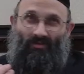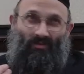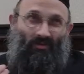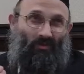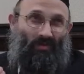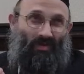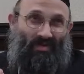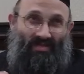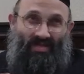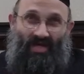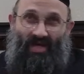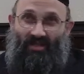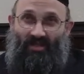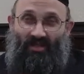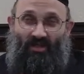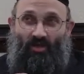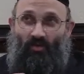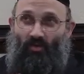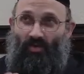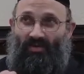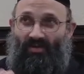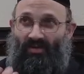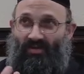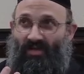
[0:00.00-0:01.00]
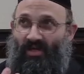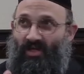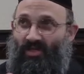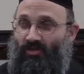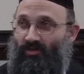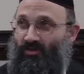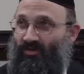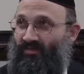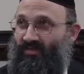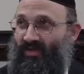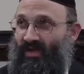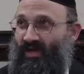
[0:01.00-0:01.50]
I don't exactly know what the
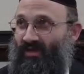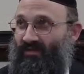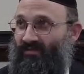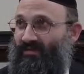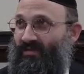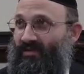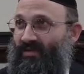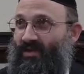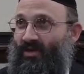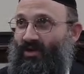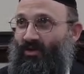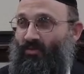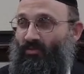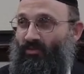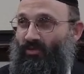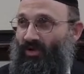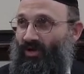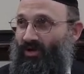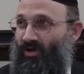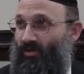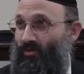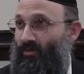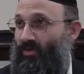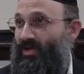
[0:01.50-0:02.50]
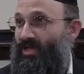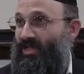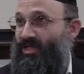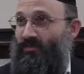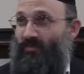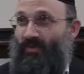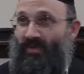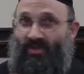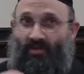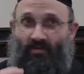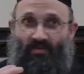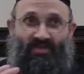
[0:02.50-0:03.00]
nature of that bracha was,
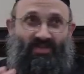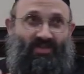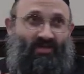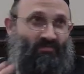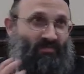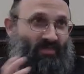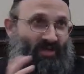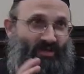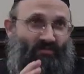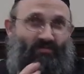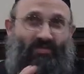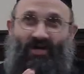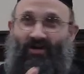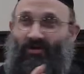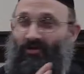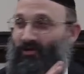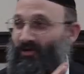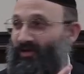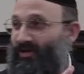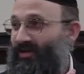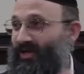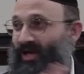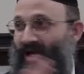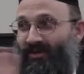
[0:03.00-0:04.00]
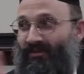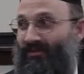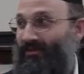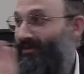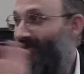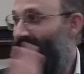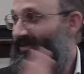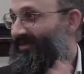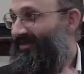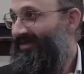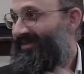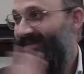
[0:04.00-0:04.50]
but there was something about her challah,
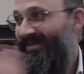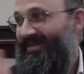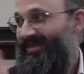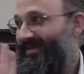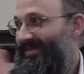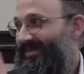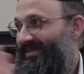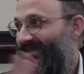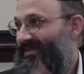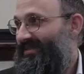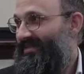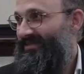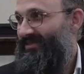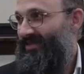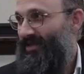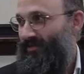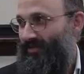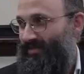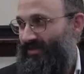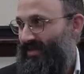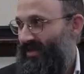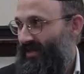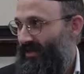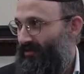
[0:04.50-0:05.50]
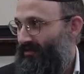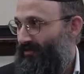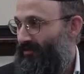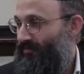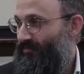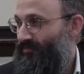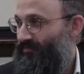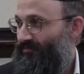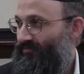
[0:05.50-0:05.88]
Sarah's challah.